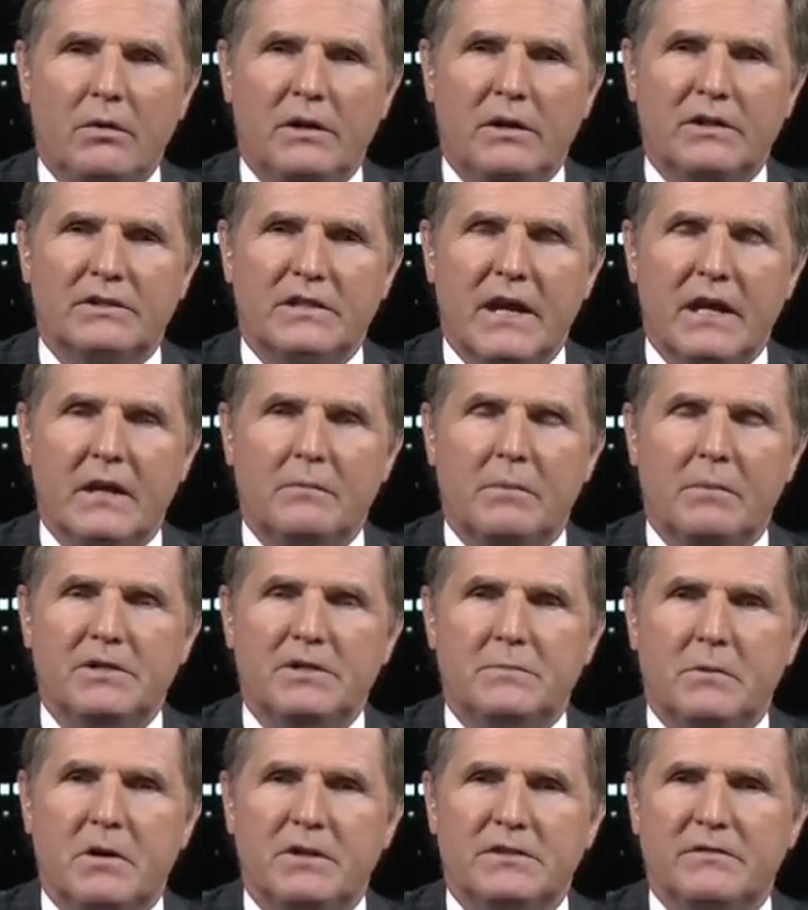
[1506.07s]
It's taking place
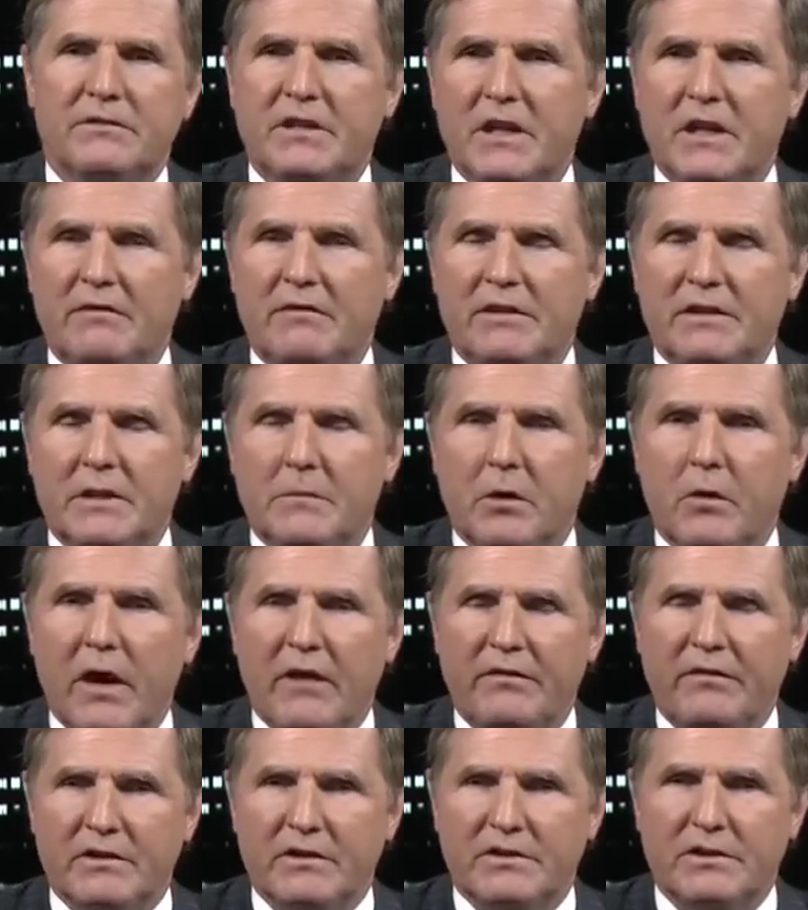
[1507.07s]
because of a
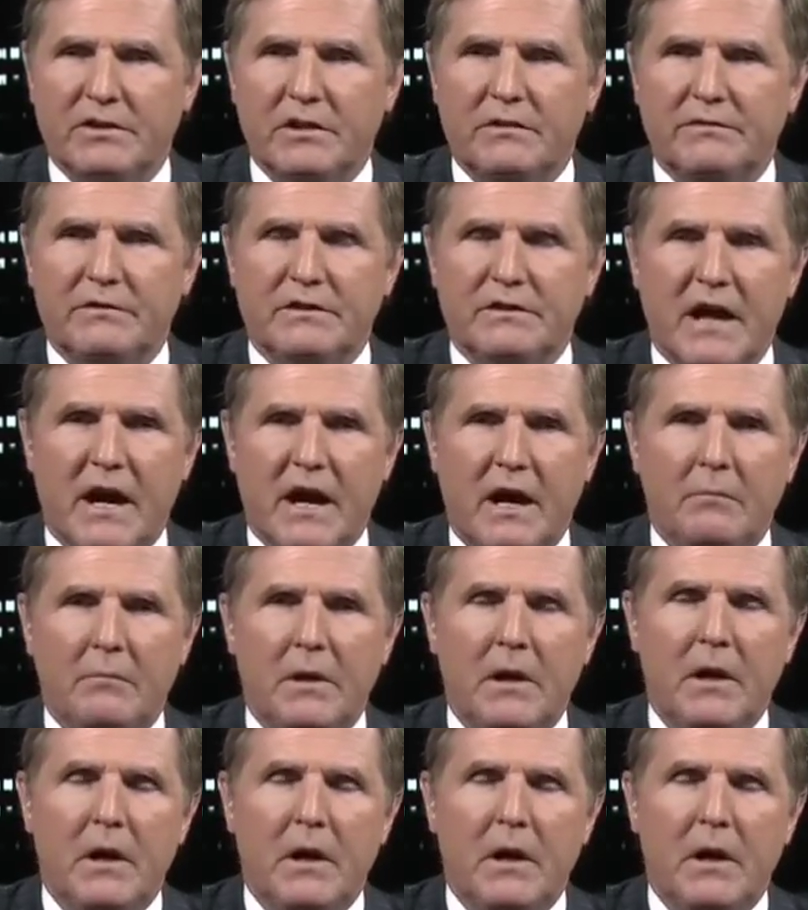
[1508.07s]
demographic shift, Tom.